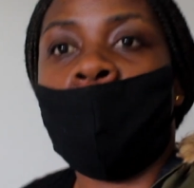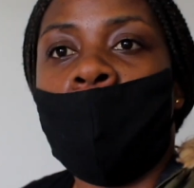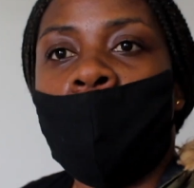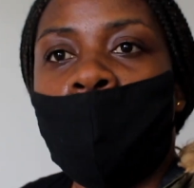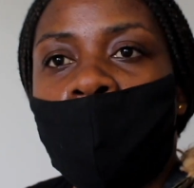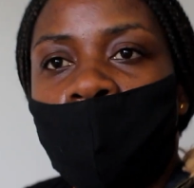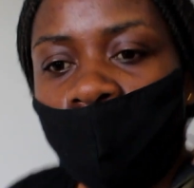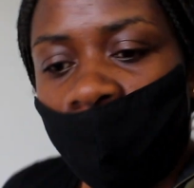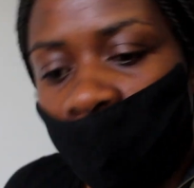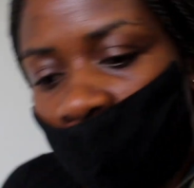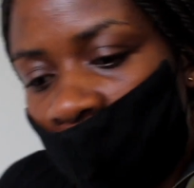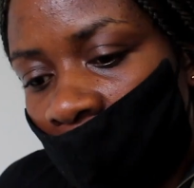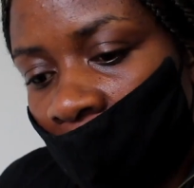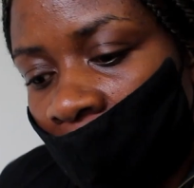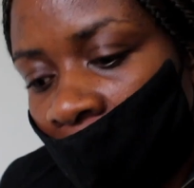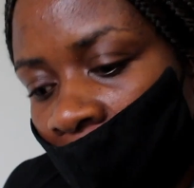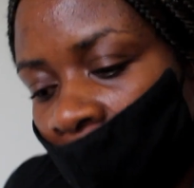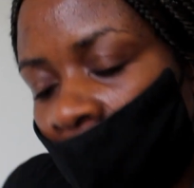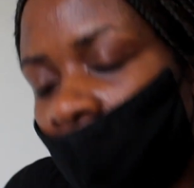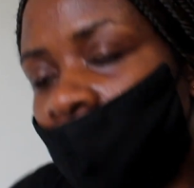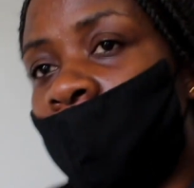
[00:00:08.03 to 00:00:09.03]
Home
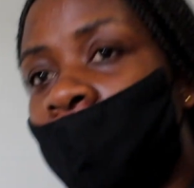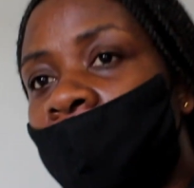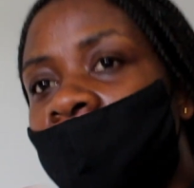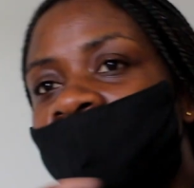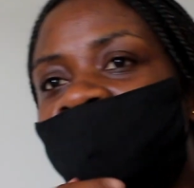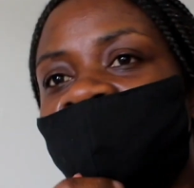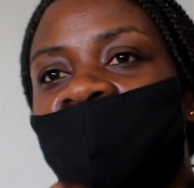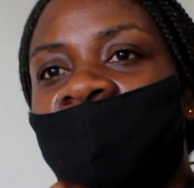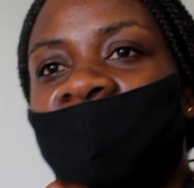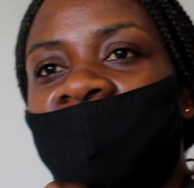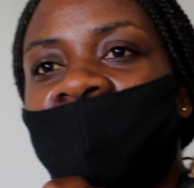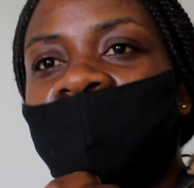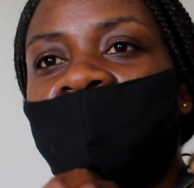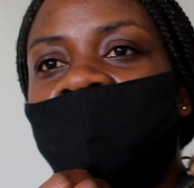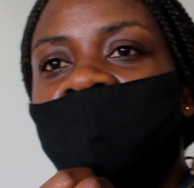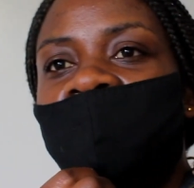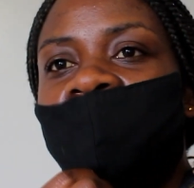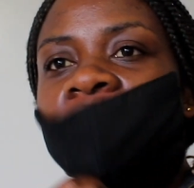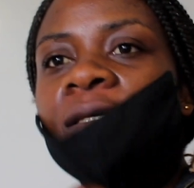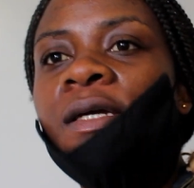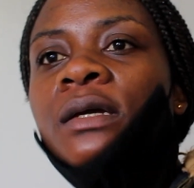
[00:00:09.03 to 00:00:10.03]
as well
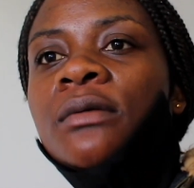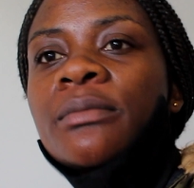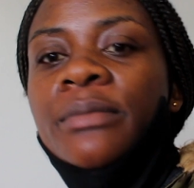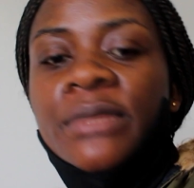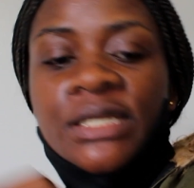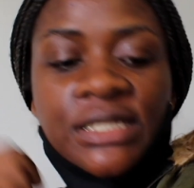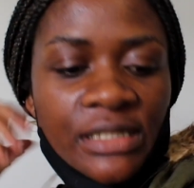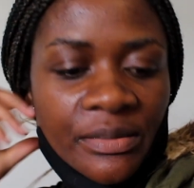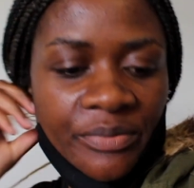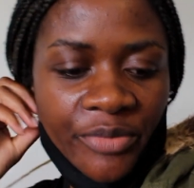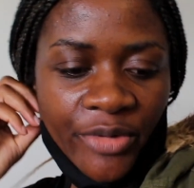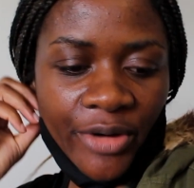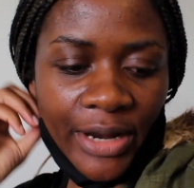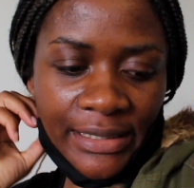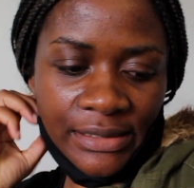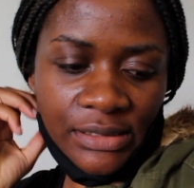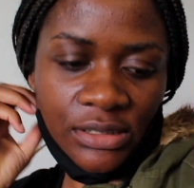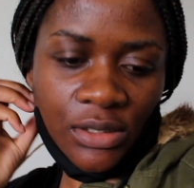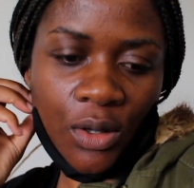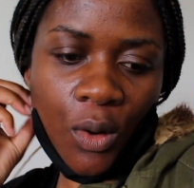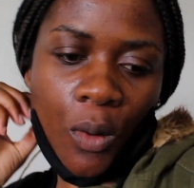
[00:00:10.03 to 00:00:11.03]
as Mister
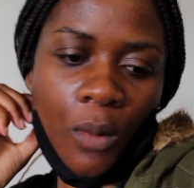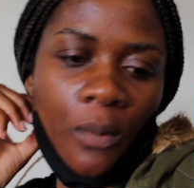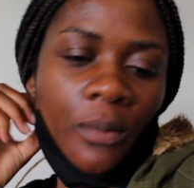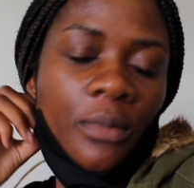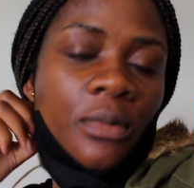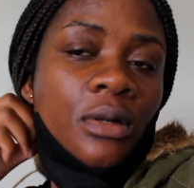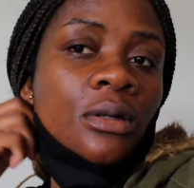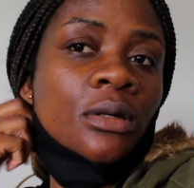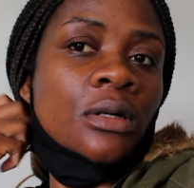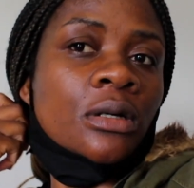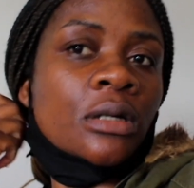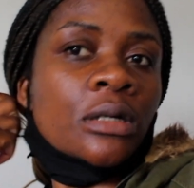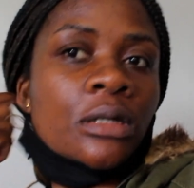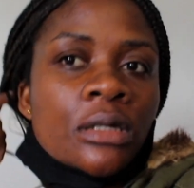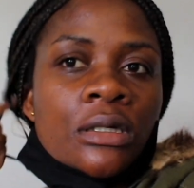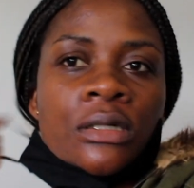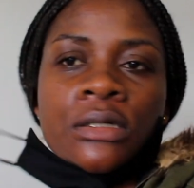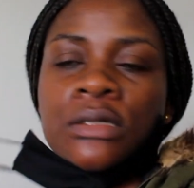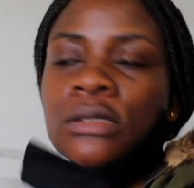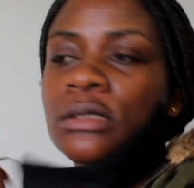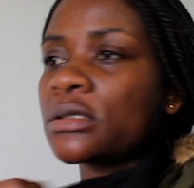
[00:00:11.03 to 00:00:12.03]
Price home.
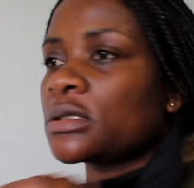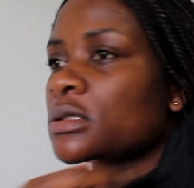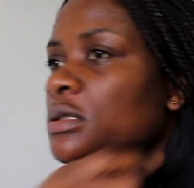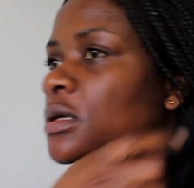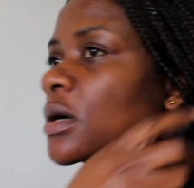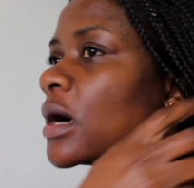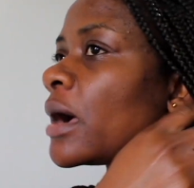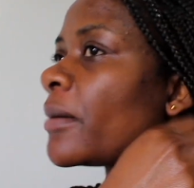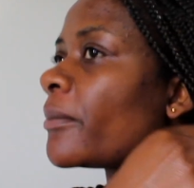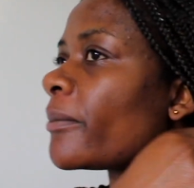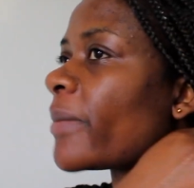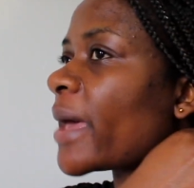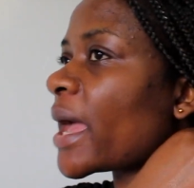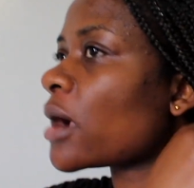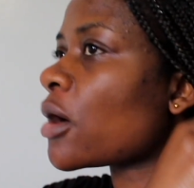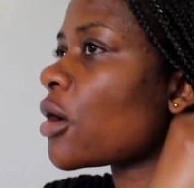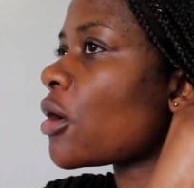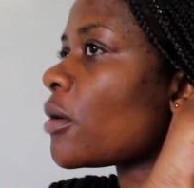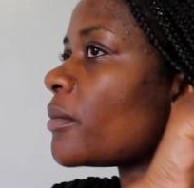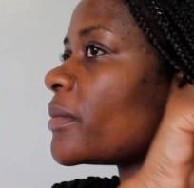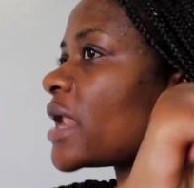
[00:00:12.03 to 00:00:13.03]
So I'm
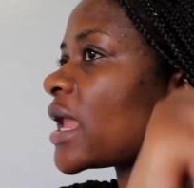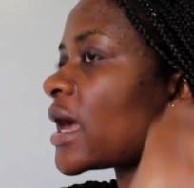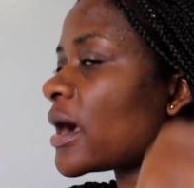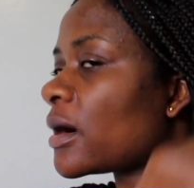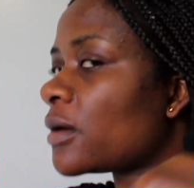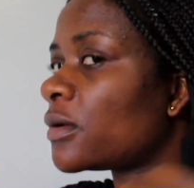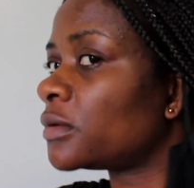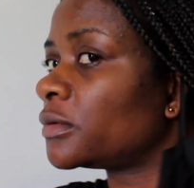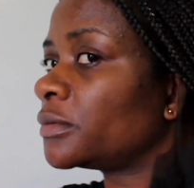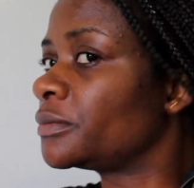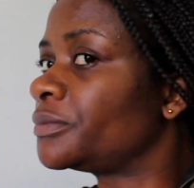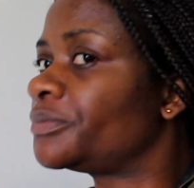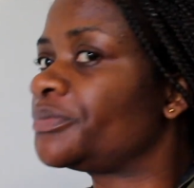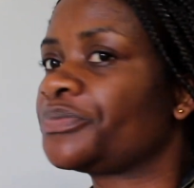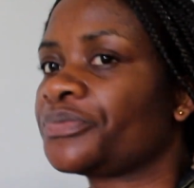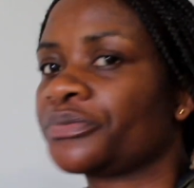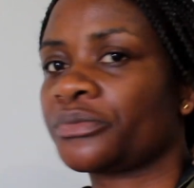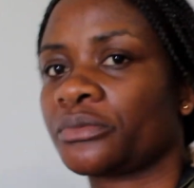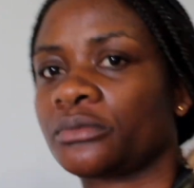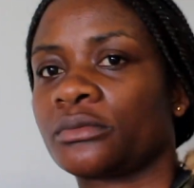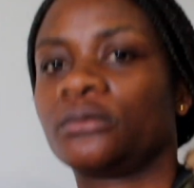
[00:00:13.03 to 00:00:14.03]
back home now.
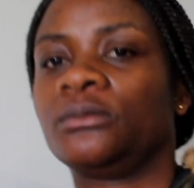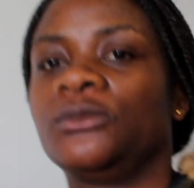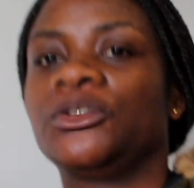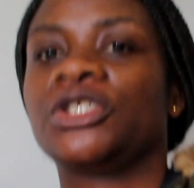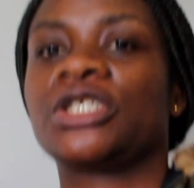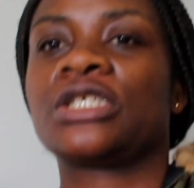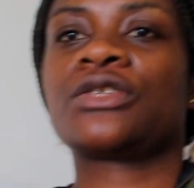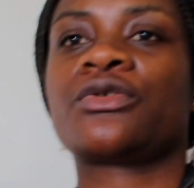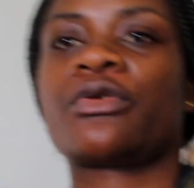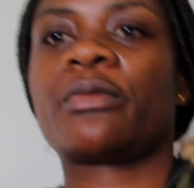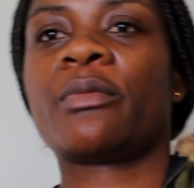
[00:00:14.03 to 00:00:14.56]
Just